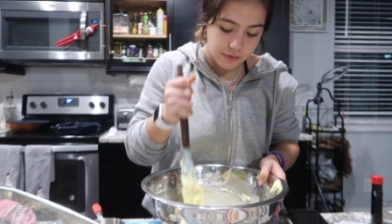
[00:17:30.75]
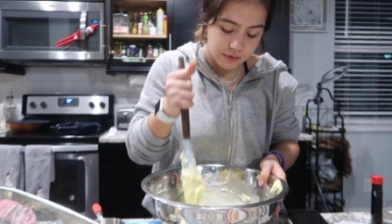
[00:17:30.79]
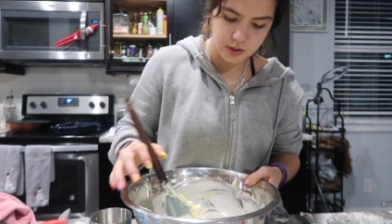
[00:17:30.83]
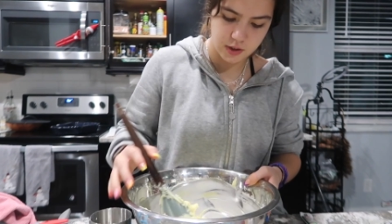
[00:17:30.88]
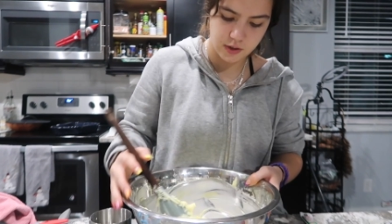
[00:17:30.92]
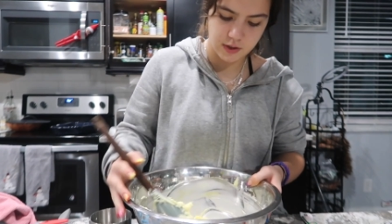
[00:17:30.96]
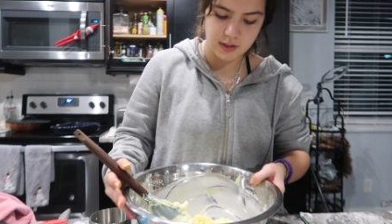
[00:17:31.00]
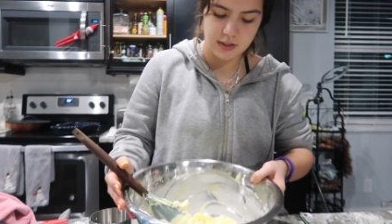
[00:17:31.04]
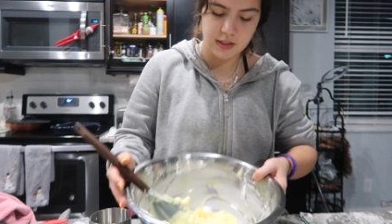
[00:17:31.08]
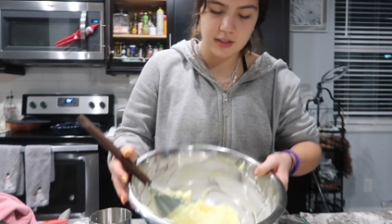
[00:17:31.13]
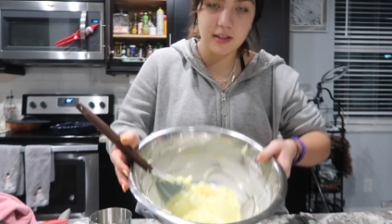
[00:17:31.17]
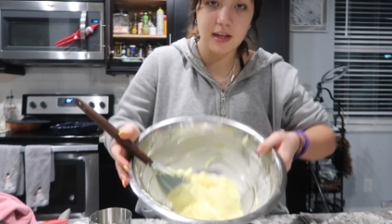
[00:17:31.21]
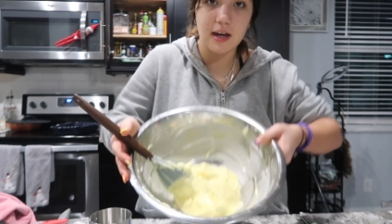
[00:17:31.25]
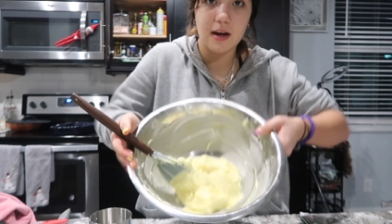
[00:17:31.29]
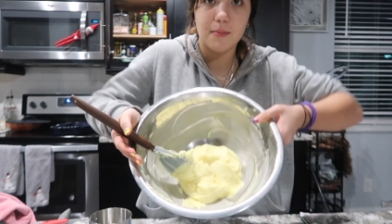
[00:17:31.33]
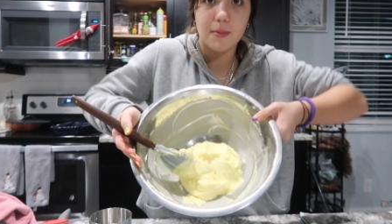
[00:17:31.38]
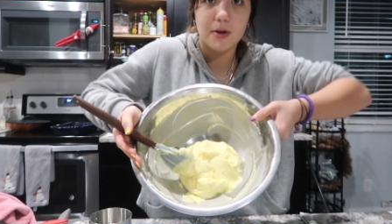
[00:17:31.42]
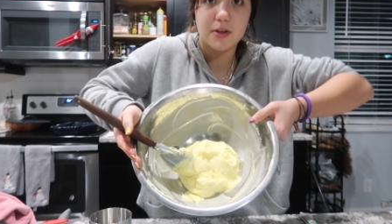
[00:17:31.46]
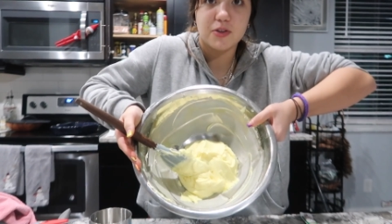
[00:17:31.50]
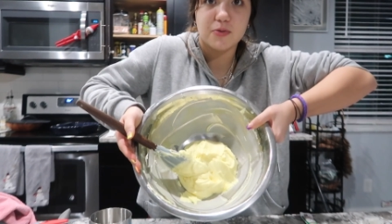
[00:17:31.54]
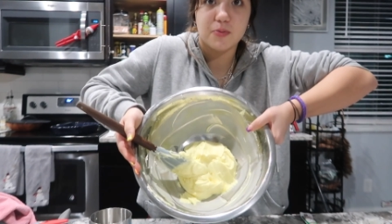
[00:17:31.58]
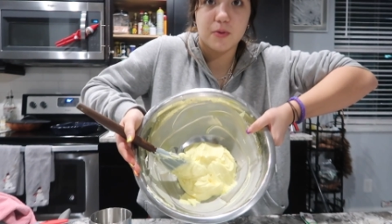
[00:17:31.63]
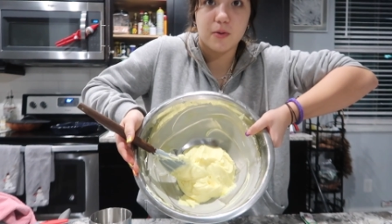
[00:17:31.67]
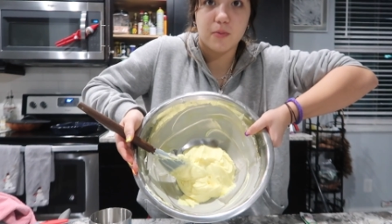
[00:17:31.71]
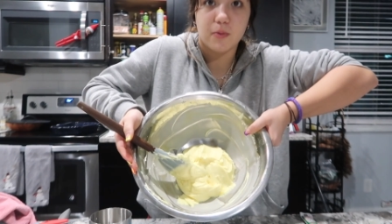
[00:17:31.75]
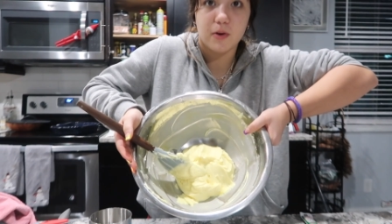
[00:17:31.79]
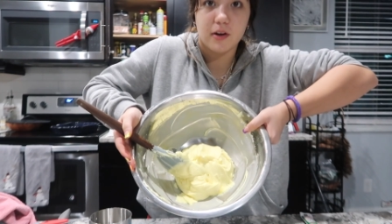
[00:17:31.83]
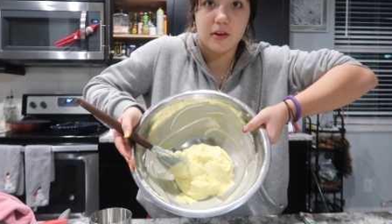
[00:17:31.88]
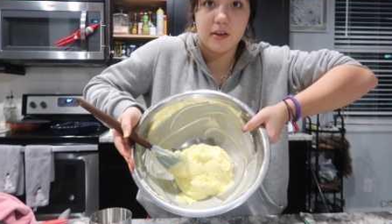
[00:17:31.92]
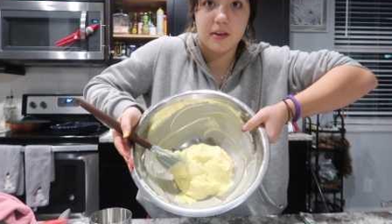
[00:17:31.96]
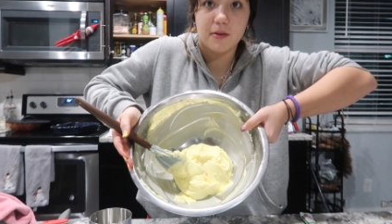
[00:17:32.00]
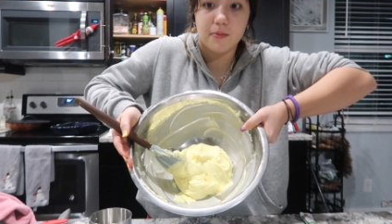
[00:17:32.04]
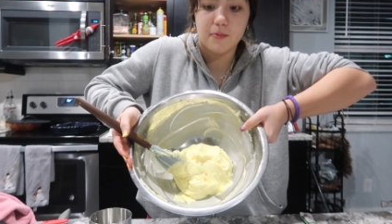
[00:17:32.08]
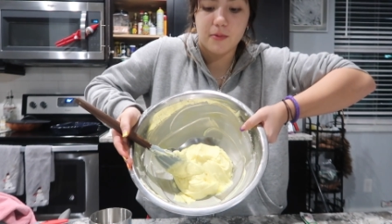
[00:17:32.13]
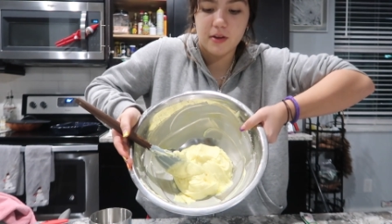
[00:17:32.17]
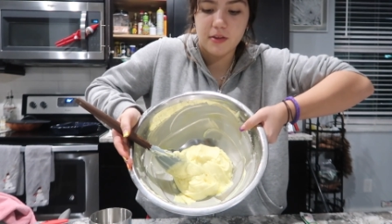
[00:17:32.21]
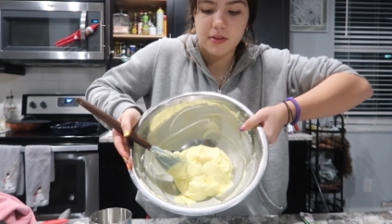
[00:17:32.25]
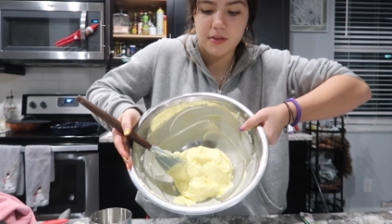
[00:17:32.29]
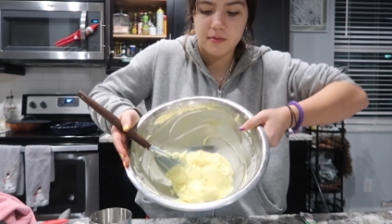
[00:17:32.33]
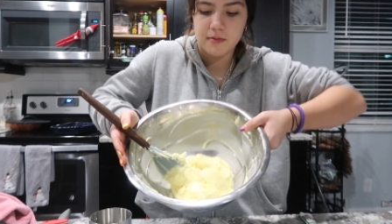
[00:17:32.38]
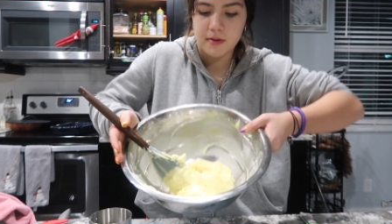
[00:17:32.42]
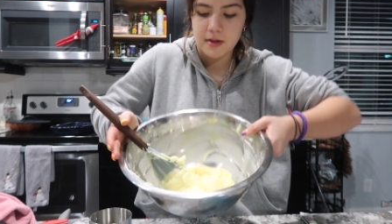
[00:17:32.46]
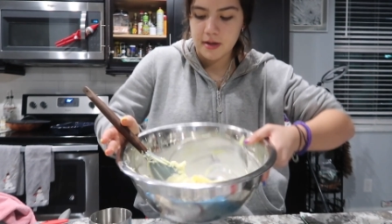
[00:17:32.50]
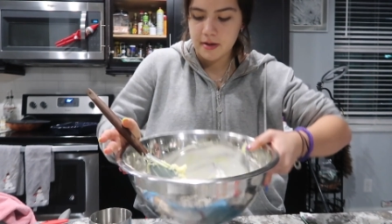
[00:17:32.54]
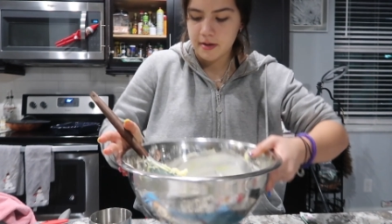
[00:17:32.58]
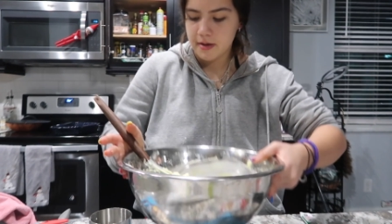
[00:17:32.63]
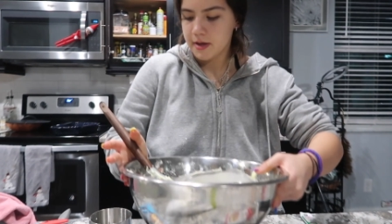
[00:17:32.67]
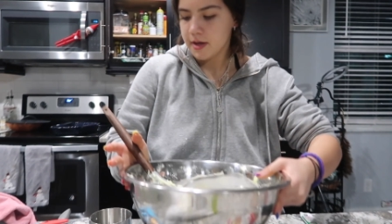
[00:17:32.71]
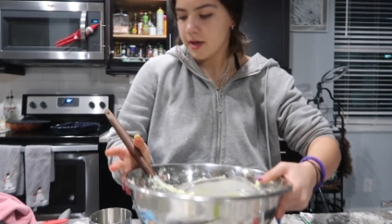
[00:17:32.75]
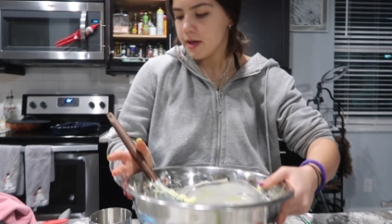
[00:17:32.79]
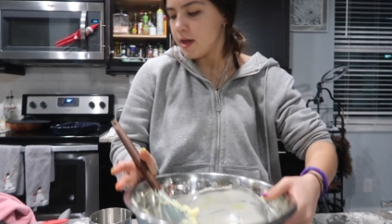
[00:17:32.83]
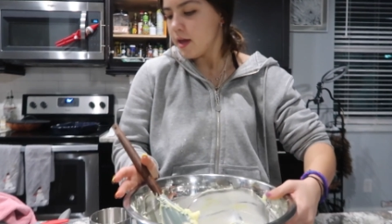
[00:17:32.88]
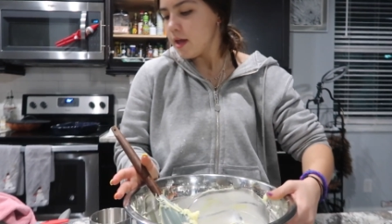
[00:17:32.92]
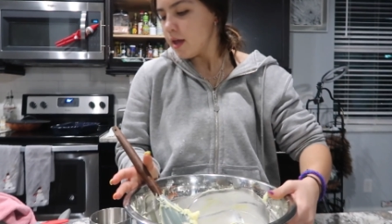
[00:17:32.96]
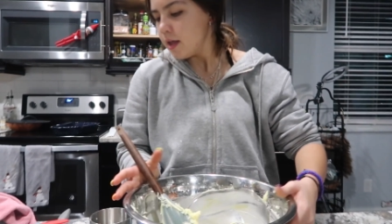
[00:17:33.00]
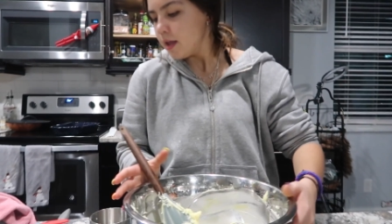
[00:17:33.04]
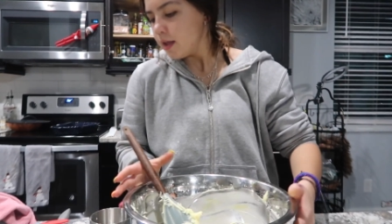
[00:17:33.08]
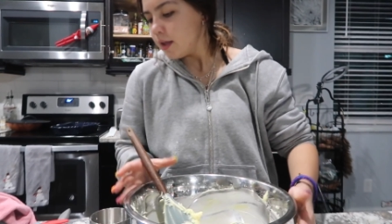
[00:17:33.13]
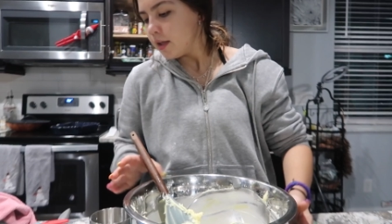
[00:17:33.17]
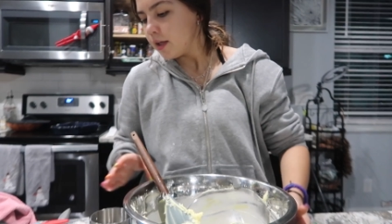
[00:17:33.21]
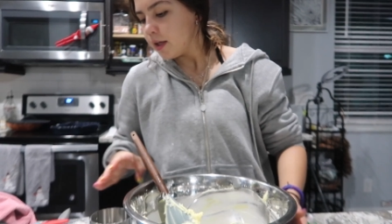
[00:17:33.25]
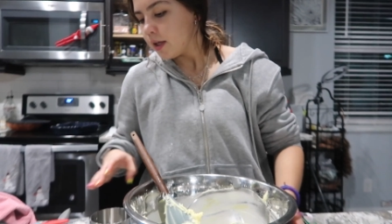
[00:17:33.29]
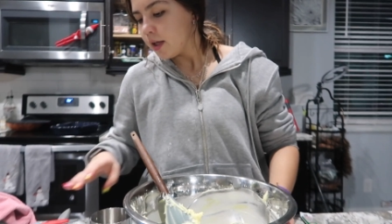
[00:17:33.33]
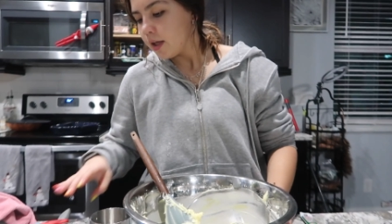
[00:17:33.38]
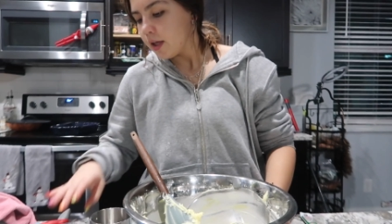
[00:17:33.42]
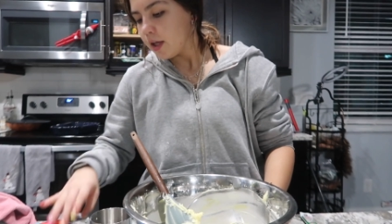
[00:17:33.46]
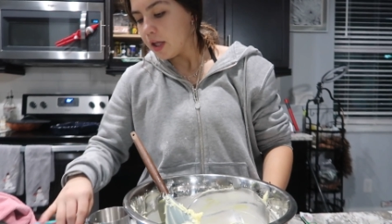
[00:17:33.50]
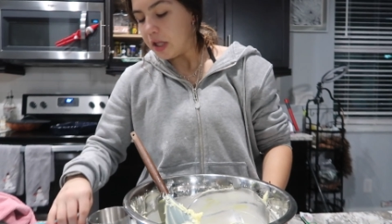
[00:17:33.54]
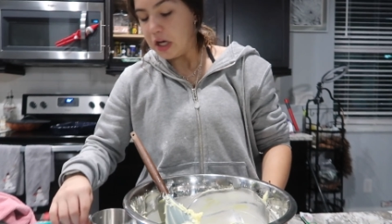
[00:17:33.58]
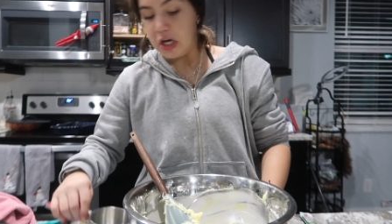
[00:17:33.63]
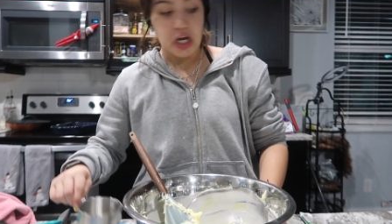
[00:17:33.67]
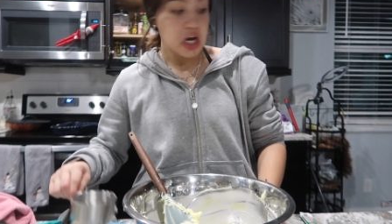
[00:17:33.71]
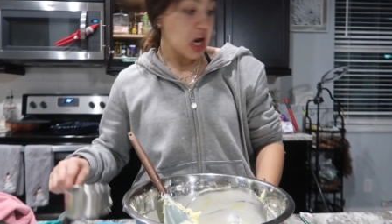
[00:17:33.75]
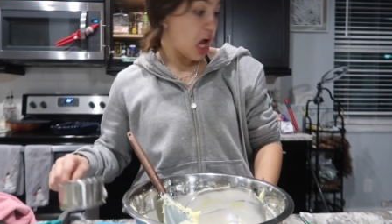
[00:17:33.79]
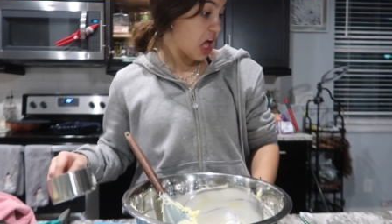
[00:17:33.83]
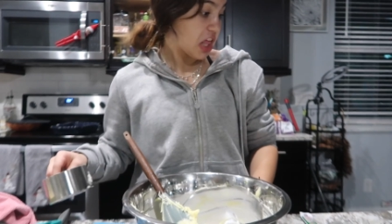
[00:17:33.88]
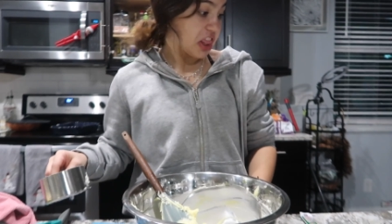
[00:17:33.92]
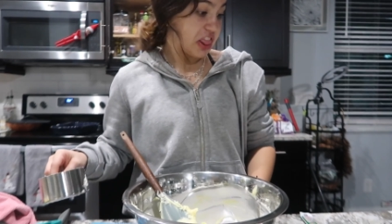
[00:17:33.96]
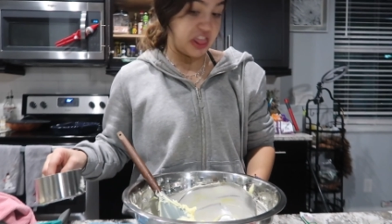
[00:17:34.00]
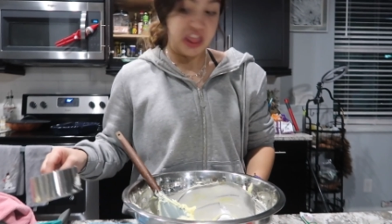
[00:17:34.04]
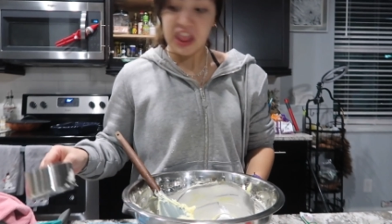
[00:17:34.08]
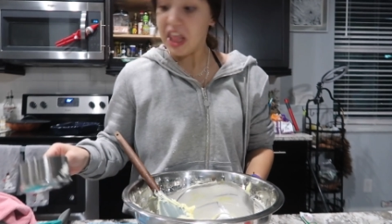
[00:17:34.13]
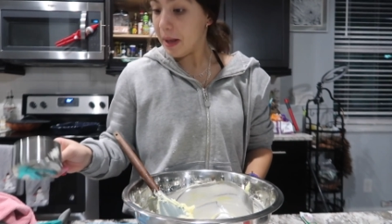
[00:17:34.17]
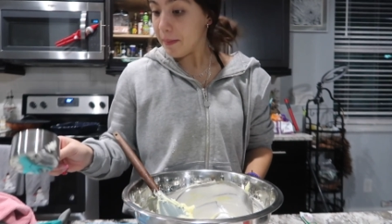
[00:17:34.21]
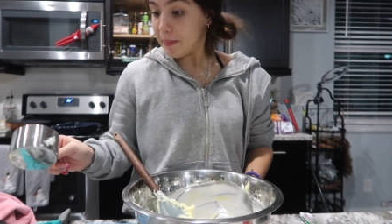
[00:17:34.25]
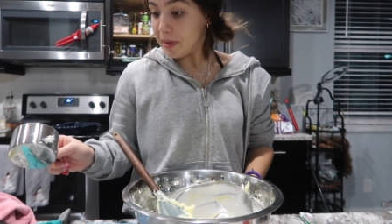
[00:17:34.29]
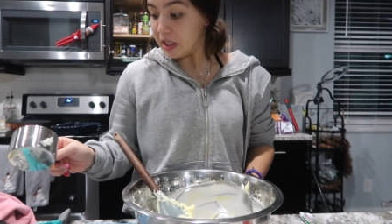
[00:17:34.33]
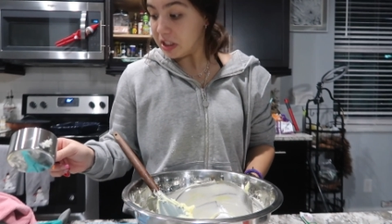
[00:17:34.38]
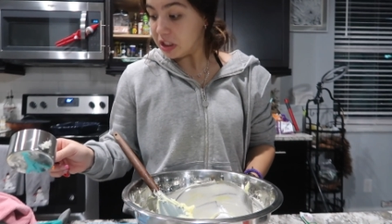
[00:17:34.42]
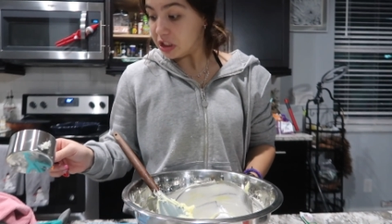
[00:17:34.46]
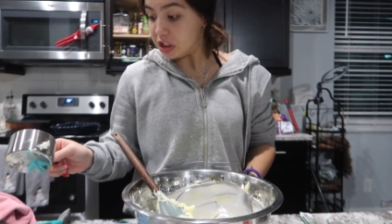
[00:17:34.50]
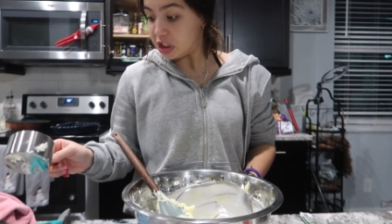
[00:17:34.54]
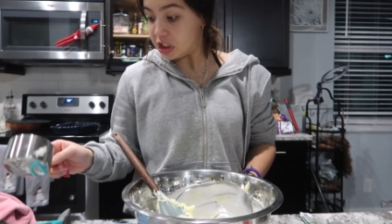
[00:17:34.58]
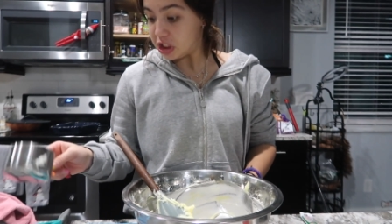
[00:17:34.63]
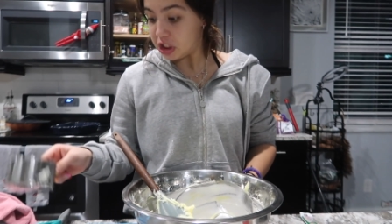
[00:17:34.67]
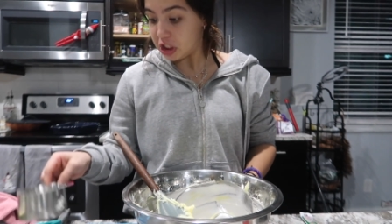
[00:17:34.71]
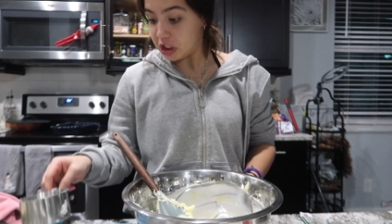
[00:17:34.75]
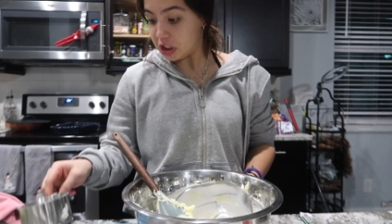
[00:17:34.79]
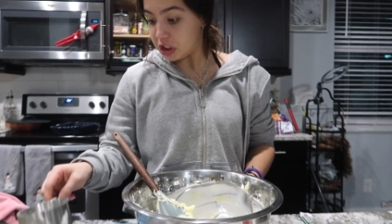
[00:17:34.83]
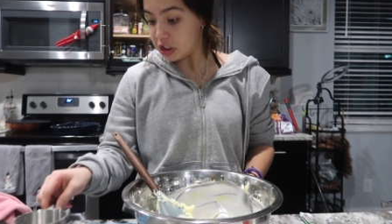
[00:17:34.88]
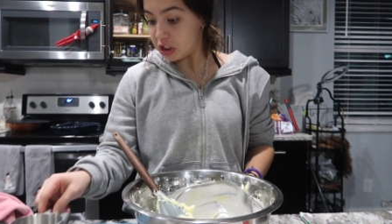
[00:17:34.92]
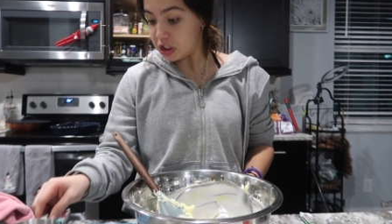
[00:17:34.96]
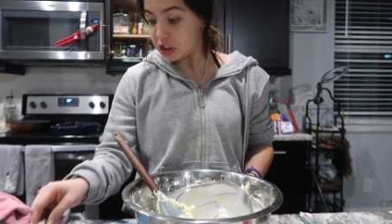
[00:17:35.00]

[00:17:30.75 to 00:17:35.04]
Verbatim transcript: So this is how much we're working with not that much.